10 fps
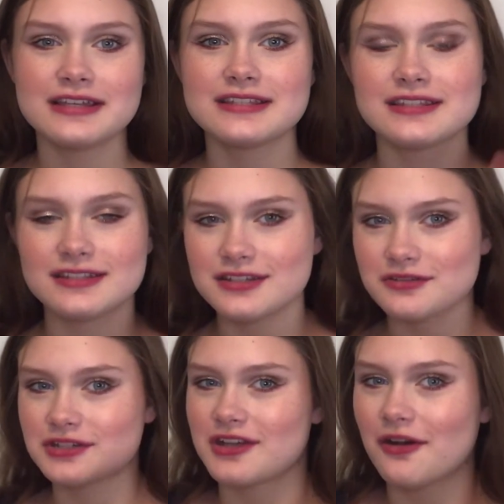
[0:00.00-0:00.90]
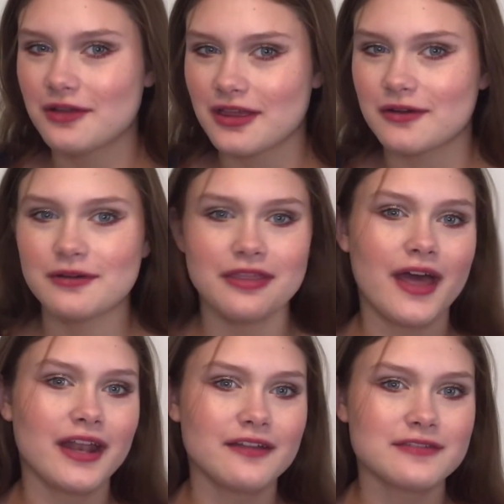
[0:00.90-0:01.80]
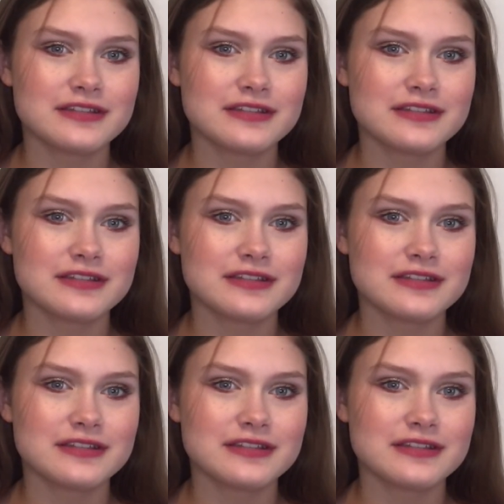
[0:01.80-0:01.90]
is to show you that e.l.f.